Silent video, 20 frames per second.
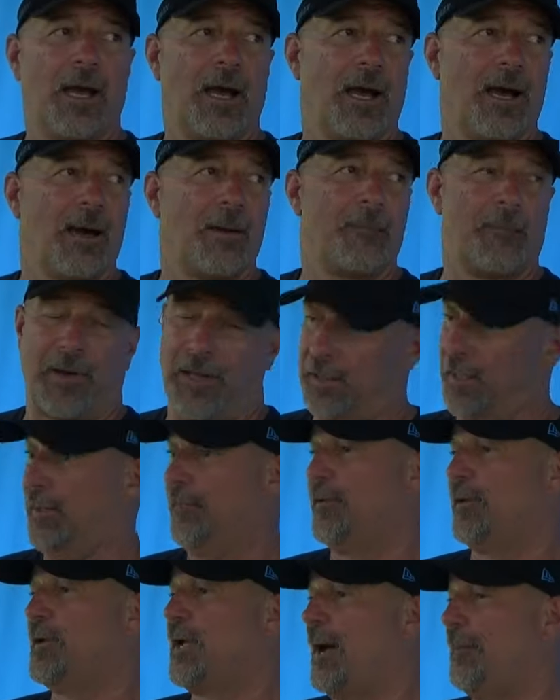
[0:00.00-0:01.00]
Um, I
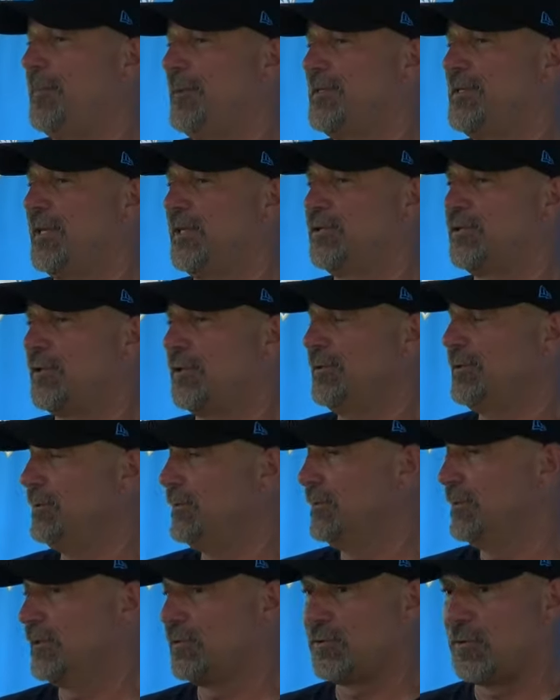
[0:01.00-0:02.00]
love the competition
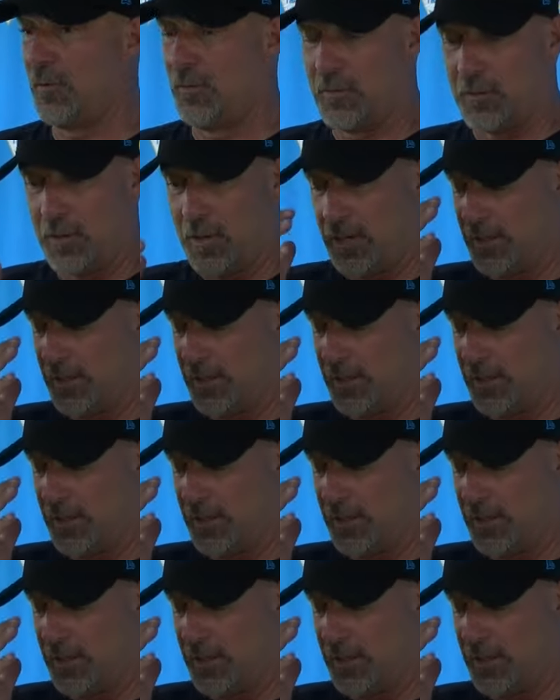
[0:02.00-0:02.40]
that's going